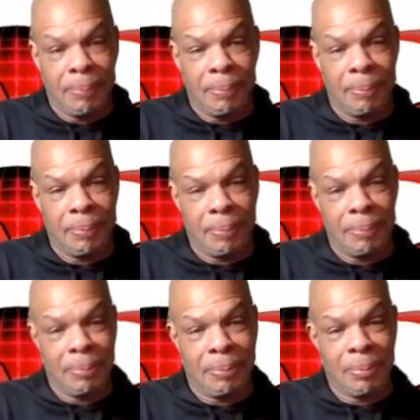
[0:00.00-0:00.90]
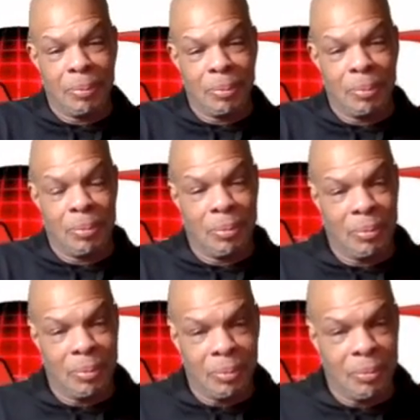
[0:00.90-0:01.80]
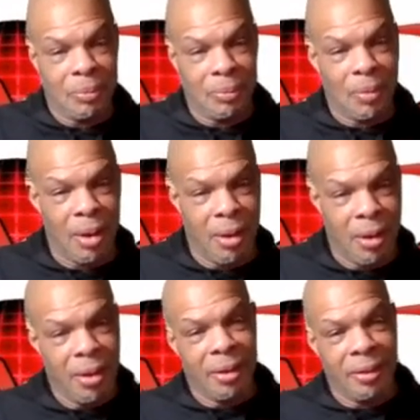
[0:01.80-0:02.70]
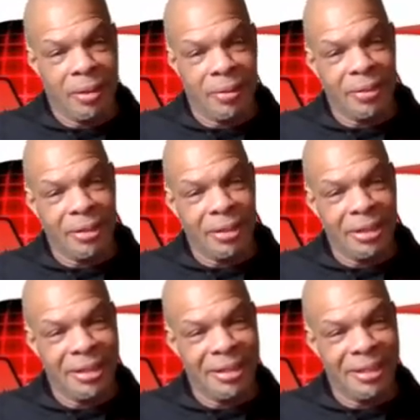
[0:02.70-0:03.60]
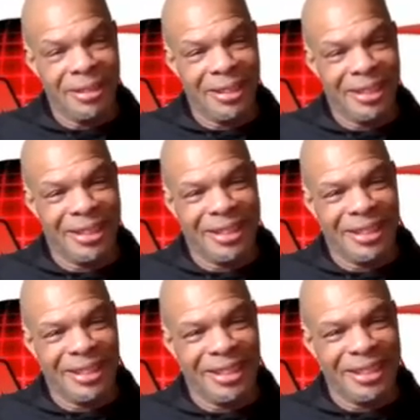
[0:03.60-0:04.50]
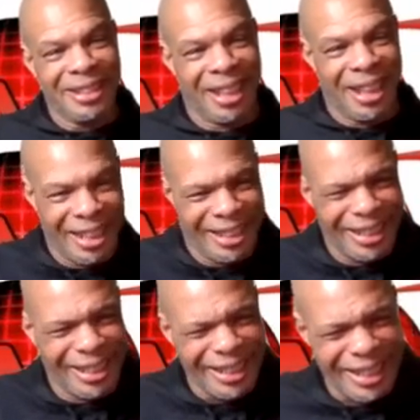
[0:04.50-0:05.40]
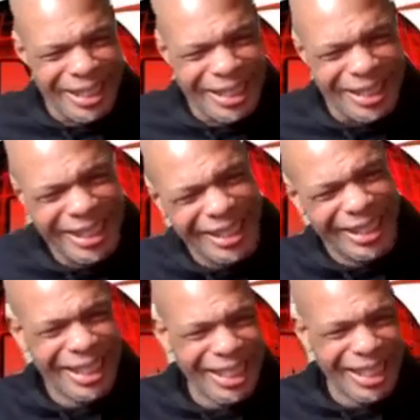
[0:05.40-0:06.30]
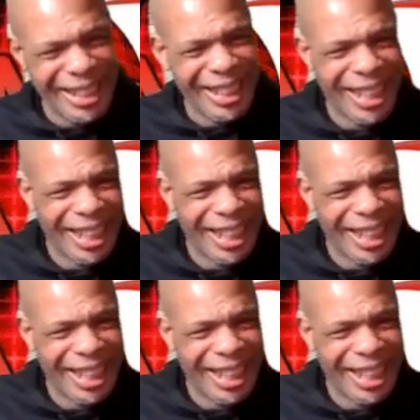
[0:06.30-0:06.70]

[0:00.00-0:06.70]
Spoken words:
(not speaking)